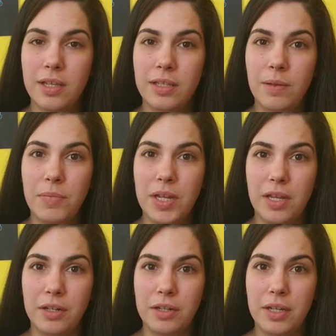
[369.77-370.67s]
Something
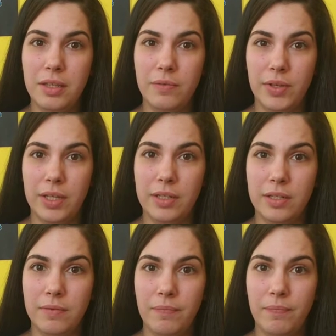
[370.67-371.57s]
underneath of it,
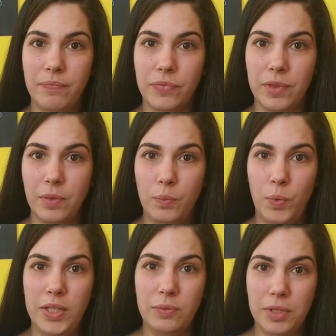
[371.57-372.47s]

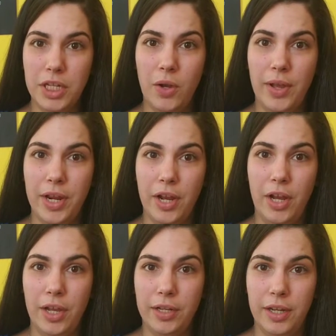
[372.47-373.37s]
what's really going
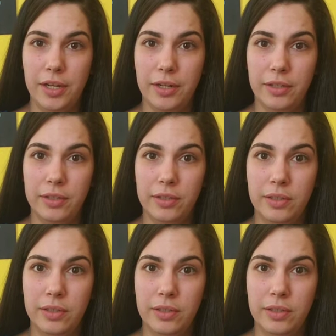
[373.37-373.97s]
on here